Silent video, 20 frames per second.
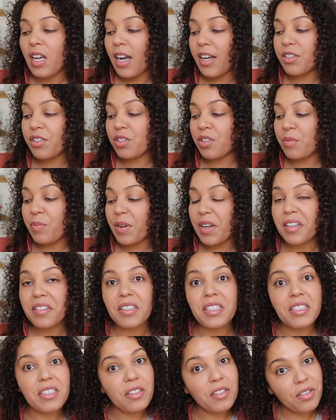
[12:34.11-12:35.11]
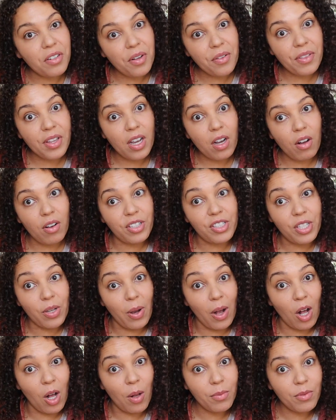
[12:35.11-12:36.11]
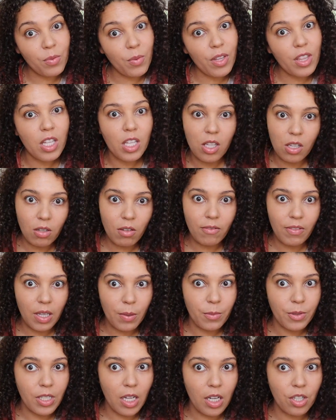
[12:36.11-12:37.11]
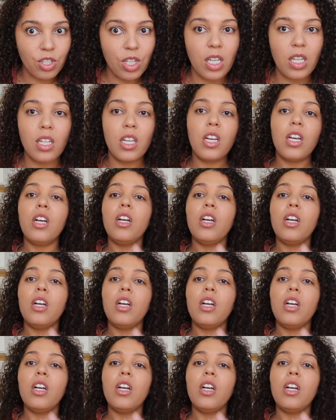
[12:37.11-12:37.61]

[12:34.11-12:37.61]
I just apparently didn't know they also helped with UV protection.